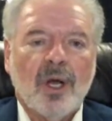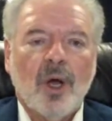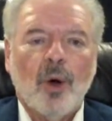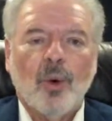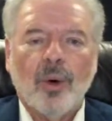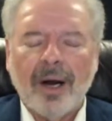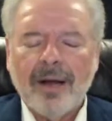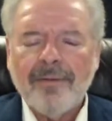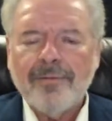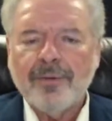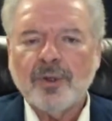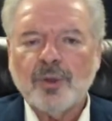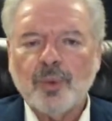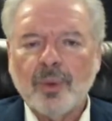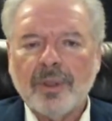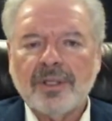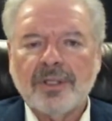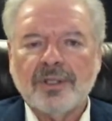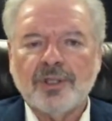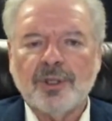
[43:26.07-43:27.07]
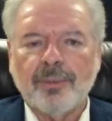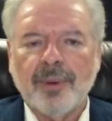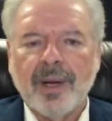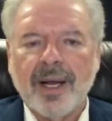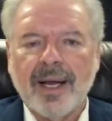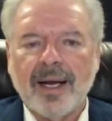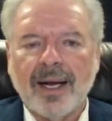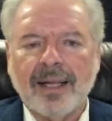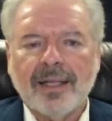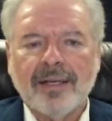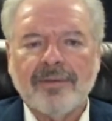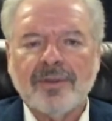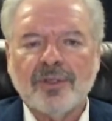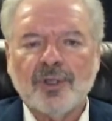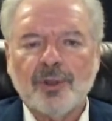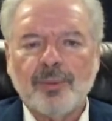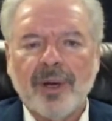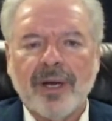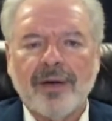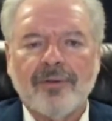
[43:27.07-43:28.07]
When I first went to Japan, I lived in
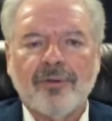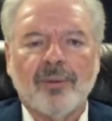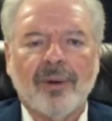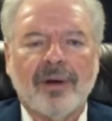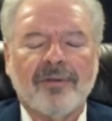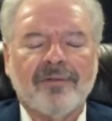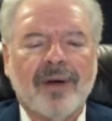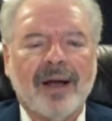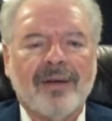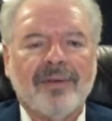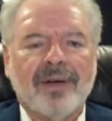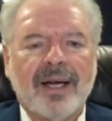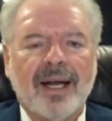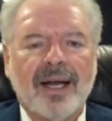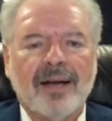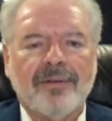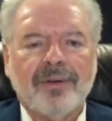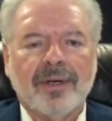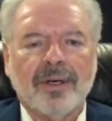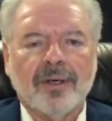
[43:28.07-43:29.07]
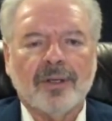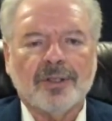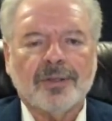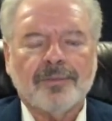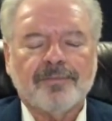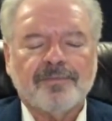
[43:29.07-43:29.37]
Japan for about 5.5 years,